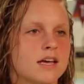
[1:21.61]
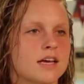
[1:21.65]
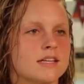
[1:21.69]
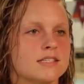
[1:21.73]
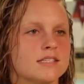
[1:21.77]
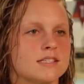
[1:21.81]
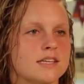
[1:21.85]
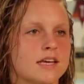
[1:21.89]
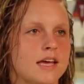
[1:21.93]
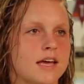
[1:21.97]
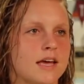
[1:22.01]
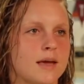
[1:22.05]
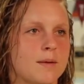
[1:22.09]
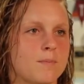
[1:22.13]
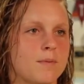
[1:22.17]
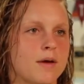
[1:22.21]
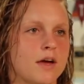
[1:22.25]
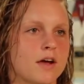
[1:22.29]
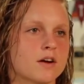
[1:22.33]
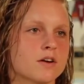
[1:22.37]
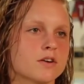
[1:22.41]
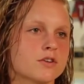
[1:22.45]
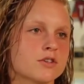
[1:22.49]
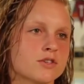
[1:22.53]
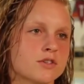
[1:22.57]
It's a
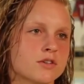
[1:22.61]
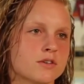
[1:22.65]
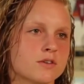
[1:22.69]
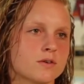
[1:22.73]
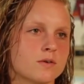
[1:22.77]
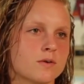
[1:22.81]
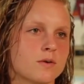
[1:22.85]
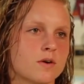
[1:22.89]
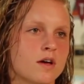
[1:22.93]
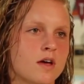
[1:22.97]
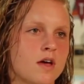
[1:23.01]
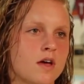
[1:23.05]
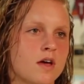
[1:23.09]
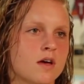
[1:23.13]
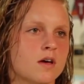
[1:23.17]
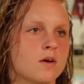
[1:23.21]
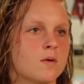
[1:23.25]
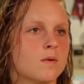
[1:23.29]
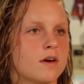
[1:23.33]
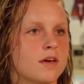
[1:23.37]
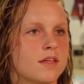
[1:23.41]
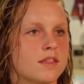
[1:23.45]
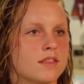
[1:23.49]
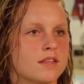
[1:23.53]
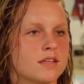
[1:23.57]
parachute with
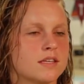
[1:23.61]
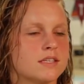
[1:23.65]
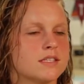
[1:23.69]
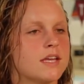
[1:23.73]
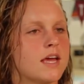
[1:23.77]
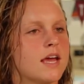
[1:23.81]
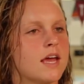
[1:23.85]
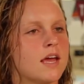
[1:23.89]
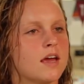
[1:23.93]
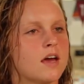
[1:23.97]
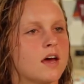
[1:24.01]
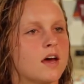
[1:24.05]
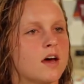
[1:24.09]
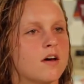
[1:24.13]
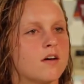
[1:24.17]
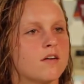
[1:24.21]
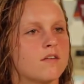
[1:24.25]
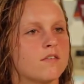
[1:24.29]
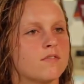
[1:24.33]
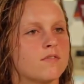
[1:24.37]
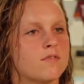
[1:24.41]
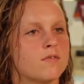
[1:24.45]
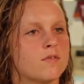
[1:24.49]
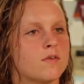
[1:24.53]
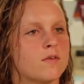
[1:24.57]
the date of
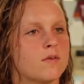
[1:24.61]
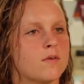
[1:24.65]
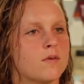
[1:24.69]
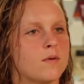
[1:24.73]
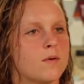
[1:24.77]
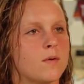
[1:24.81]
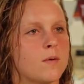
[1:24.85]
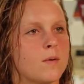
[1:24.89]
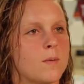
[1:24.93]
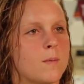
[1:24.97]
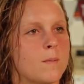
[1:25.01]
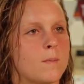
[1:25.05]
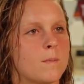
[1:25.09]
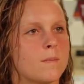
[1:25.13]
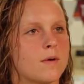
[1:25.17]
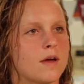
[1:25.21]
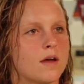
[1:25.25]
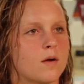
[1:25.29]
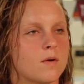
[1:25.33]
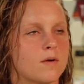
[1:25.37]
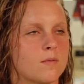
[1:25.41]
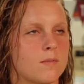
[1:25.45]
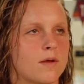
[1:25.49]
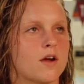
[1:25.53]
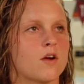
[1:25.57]
my, when
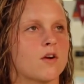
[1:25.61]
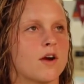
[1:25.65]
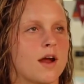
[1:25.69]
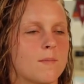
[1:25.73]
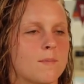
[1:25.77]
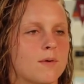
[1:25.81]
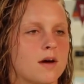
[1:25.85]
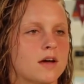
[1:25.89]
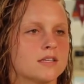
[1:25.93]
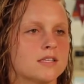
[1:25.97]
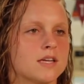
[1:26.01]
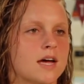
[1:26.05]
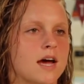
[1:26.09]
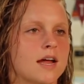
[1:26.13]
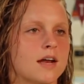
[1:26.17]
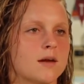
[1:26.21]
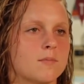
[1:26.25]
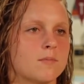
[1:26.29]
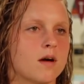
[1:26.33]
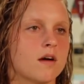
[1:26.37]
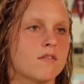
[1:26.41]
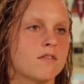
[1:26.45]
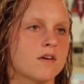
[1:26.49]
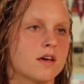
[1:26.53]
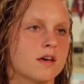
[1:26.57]
my grandpa died
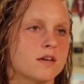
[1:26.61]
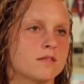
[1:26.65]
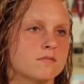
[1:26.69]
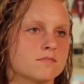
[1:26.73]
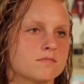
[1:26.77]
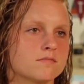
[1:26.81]
above it.